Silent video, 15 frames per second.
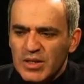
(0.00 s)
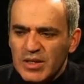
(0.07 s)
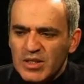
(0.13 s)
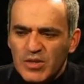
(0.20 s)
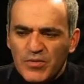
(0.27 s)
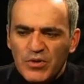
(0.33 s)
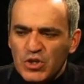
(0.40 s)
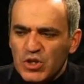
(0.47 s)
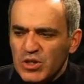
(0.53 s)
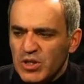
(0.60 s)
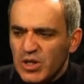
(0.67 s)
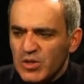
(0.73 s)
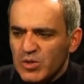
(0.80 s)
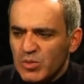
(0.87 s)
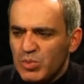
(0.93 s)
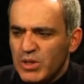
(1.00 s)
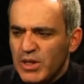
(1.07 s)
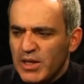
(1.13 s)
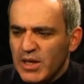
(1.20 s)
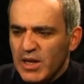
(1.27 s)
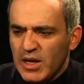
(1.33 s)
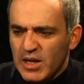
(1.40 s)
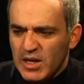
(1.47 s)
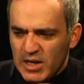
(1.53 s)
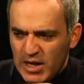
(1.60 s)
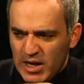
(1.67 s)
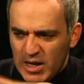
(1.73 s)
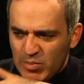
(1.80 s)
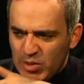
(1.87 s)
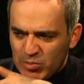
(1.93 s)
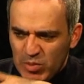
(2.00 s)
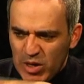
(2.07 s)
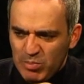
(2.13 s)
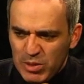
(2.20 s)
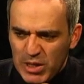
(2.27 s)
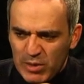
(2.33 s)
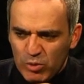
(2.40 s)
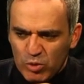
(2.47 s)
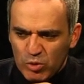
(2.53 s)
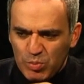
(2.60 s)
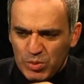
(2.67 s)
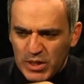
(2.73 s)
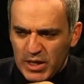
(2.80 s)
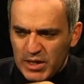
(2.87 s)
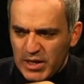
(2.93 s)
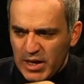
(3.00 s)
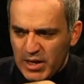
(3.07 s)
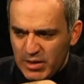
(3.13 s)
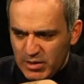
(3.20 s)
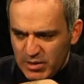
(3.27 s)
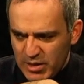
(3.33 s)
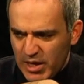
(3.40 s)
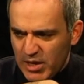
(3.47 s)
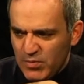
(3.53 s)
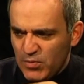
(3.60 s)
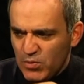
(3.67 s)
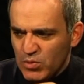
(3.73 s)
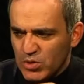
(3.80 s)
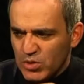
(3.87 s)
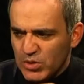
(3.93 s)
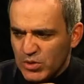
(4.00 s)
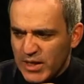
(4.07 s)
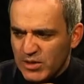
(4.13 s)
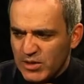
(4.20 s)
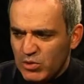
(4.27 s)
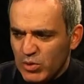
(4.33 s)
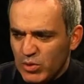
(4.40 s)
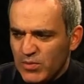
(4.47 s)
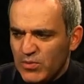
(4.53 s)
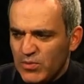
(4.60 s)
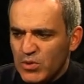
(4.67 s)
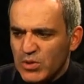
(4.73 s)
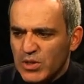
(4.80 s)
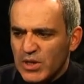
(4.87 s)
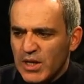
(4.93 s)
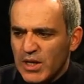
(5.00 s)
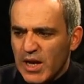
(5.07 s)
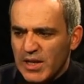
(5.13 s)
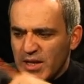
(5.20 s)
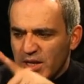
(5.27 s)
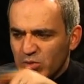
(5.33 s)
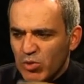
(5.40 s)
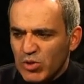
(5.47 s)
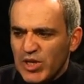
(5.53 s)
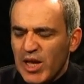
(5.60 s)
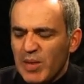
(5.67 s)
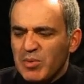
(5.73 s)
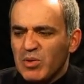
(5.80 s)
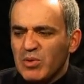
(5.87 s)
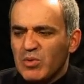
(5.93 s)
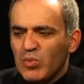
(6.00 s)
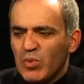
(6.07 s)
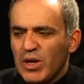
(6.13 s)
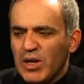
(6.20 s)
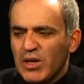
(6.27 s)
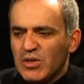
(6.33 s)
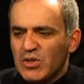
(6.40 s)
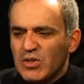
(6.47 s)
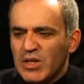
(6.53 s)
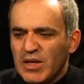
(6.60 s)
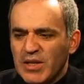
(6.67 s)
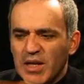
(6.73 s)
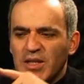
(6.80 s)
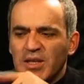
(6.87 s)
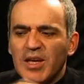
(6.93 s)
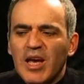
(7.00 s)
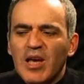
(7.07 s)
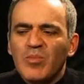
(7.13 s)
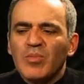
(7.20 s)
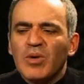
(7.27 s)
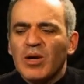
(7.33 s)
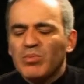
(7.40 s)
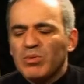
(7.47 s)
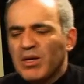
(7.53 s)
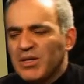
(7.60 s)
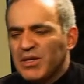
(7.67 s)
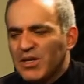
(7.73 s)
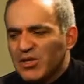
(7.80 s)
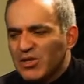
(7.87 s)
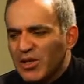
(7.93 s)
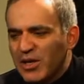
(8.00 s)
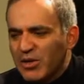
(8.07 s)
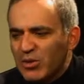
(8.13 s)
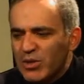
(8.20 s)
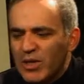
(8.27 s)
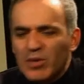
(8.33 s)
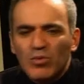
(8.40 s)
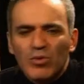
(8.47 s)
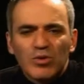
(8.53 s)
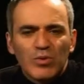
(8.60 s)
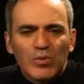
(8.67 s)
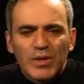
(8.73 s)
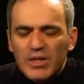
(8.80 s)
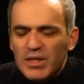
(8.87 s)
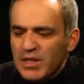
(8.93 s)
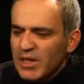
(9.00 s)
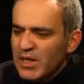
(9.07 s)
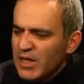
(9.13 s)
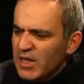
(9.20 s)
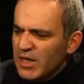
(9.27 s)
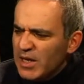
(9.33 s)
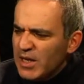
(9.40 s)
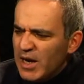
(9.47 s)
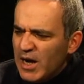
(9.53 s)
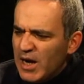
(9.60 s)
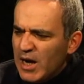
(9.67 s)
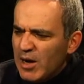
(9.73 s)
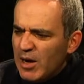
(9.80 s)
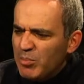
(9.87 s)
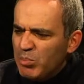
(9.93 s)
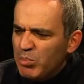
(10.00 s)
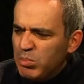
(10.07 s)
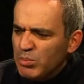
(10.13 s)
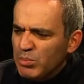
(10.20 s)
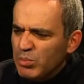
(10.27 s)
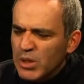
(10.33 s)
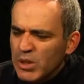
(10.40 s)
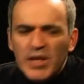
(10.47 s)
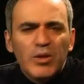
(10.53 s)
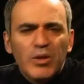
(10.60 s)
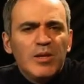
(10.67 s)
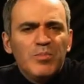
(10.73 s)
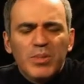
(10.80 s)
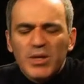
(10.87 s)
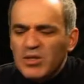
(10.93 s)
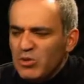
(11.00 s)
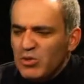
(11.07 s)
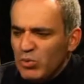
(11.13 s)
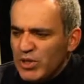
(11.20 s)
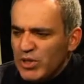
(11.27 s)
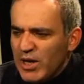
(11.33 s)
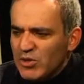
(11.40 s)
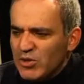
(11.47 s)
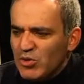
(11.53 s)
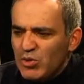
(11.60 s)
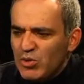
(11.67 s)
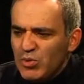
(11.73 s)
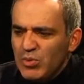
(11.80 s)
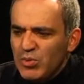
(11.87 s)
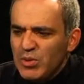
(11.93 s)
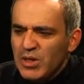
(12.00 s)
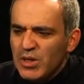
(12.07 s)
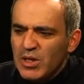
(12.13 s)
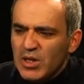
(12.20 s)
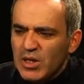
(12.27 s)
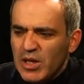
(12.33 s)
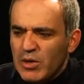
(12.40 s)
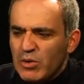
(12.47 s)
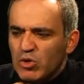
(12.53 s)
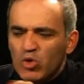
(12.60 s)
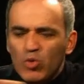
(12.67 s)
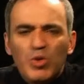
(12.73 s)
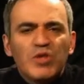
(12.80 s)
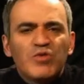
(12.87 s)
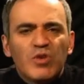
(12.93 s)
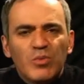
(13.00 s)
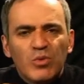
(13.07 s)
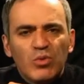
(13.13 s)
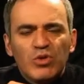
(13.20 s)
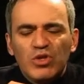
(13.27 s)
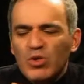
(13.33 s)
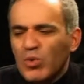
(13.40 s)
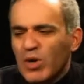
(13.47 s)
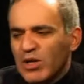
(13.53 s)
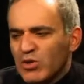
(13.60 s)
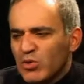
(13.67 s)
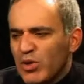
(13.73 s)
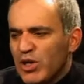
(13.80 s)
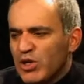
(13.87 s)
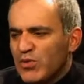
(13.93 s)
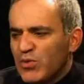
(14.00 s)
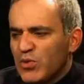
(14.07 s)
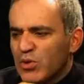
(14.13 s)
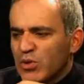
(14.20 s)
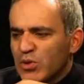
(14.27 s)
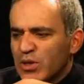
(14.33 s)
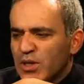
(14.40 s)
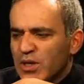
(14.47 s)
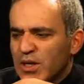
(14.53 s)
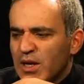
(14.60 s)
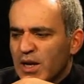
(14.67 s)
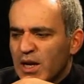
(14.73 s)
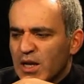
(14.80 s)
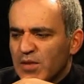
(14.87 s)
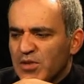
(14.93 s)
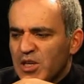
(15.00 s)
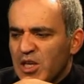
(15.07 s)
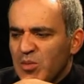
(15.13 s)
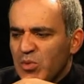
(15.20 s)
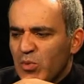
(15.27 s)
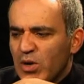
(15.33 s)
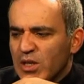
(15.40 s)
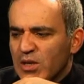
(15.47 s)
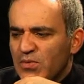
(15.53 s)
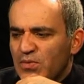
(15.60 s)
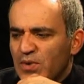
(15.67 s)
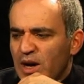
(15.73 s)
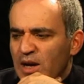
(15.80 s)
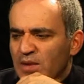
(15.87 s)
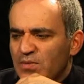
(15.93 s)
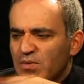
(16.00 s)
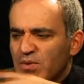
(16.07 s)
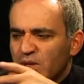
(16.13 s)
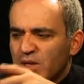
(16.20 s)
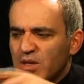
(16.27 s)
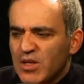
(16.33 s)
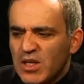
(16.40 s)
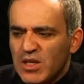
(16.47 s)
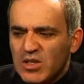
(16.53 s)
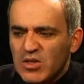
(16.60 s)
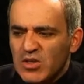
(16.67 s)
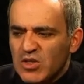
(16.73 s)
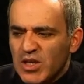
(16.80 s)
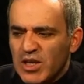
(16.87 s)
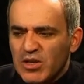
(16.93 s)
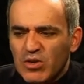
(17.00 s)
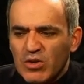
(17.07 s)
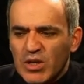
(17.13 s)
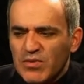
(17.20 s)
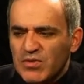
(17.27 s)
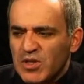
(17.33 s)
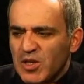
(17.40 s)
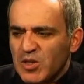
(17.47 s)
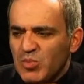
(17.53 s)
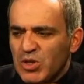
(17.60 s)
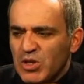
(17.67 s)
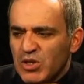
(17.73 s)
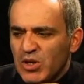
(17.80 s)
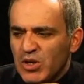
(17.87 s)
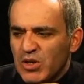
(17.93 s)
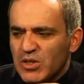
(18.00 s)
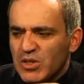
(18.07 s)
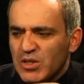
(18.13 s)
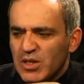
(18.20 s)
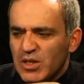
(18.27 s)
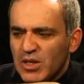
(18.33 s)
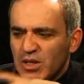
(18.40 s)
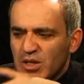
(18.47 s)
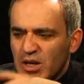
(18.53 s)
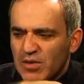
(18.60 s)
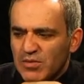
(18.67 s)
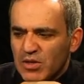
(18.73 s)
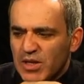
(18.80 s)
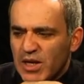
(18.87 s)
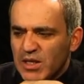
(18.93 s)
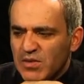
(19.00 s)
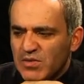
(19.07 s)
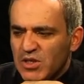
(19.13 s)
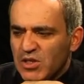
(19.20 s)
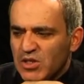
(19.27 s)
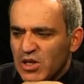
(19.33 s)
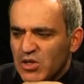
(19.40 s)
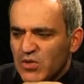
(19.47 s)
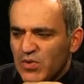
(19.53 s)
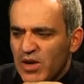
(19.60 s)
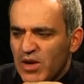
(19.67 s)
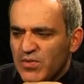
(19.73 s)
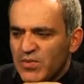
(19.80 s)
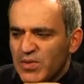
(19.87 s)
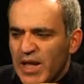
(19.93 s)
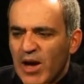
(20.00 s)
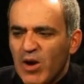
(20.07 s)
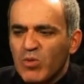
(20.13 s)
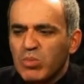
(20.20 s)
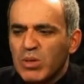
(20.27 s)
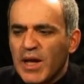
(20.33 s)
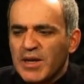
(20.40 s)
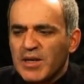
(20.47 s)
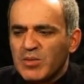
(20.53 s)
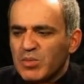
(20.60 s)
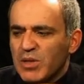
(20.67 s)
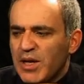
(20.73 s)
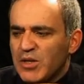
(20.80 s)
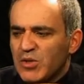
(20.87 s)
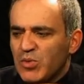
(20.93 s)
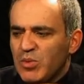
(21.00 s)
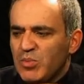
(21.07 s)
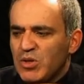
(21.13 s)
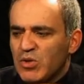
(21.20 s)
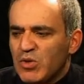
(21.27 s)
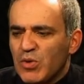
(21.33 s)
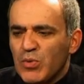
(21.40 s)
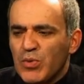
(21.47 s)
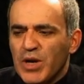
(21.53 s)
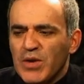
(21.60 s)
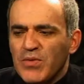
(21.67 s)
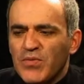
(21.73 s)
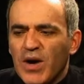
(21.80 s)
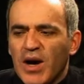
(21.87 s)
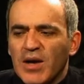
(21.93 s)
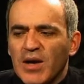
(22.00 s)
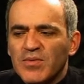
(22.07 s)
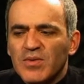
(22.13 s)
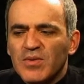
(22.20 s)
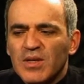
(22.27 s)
sufficient counterplay. But my plan was to play a4, knight to a4, and that's what's happened with another game I played against Leko. That was already Bled Olympiad in 2002. Leko switched from rook g1 to h4, and after king b1 f5, he didn't take on f6 because after knight f6 h5, now black can play a3 b3 rook a5,